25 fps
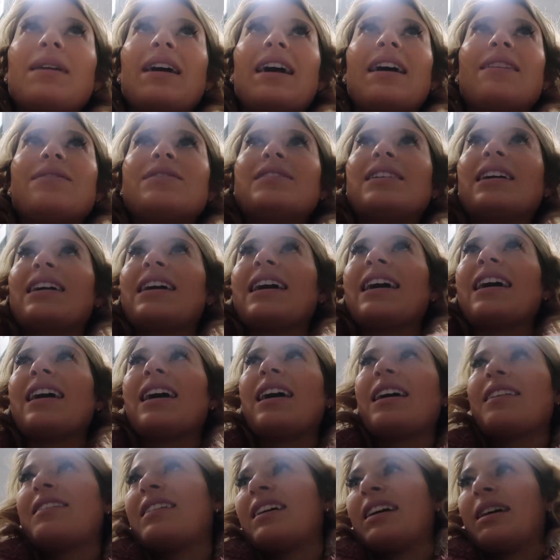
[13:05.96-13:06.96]

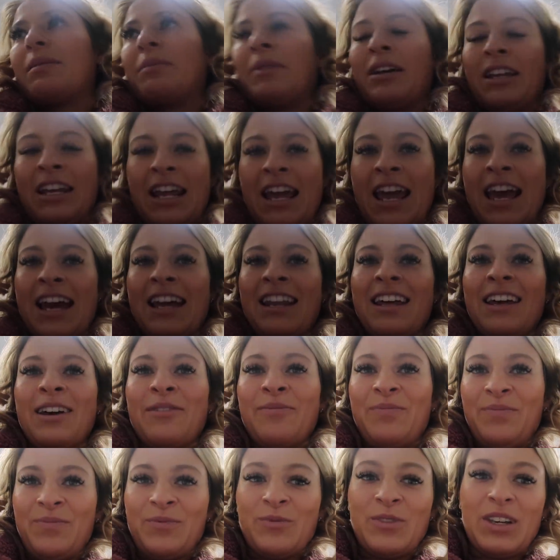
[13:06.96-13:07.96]
I think I'm gonna get it.
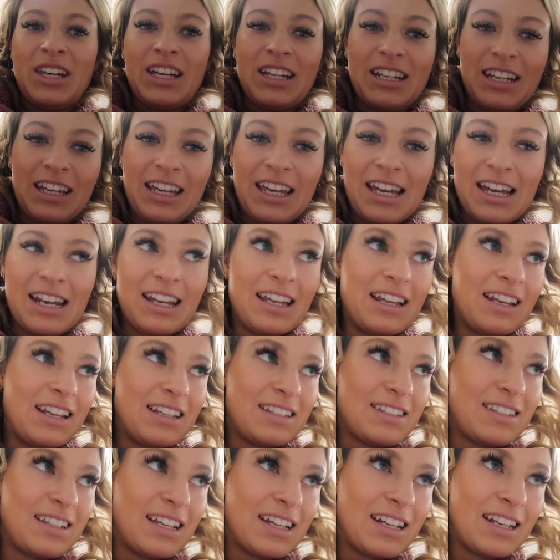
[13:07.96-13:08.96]
We're gonna get it.
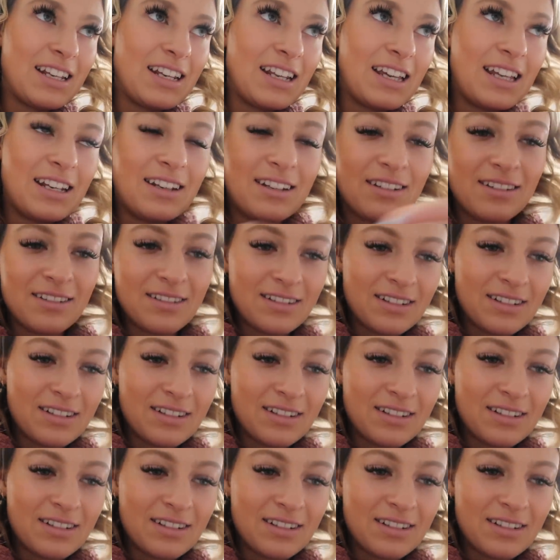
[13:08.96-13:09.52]
Let's get it in.